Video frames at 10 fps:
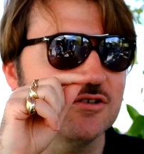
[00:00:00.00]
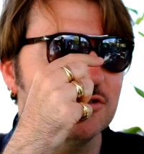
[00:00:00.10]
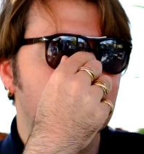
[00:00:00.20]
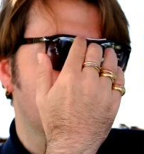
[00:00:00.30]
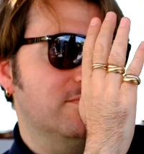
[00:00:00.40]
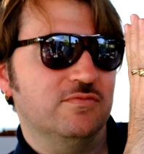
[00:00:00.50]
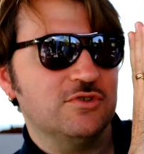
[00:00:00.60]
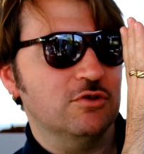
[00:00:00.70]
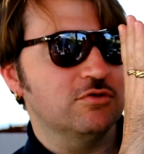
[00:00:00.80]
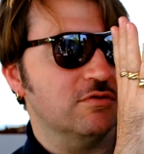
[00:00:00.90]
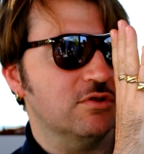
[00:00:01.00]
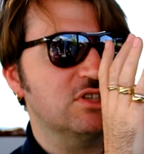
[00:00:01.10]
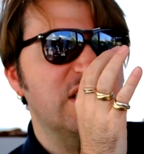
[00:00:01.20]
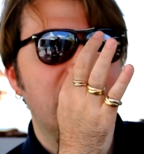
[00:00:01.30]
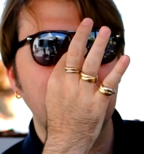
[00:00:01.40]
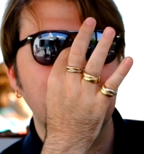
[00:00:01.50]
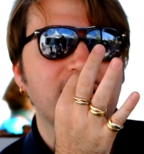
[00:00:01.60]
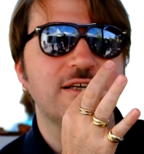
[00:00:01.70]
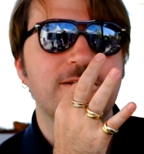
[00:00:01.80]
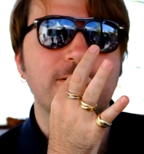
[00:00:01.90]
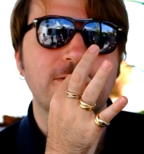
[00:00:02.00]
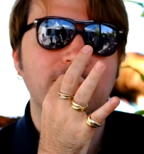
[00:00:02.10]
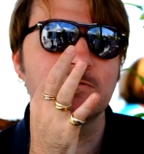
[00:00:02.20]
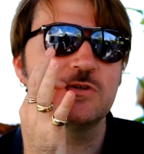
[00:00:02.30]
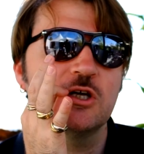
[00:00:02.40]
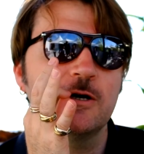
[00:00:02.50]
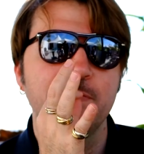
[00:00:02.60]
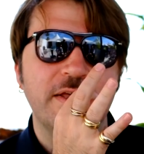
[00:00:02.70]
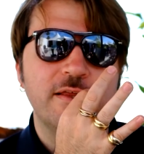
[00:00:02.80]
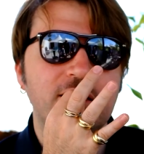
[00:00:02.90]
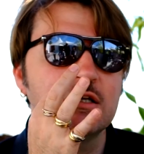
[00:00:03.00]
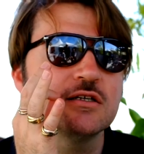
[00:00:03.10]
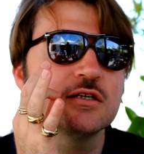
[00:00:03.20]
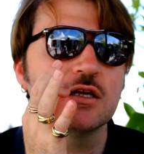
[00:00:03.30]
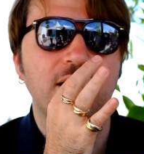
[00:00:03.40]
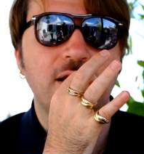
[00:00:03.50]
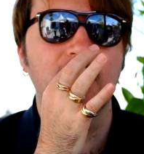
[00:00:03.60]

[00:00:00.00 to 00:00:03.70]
you know, some chokes on the side and the thin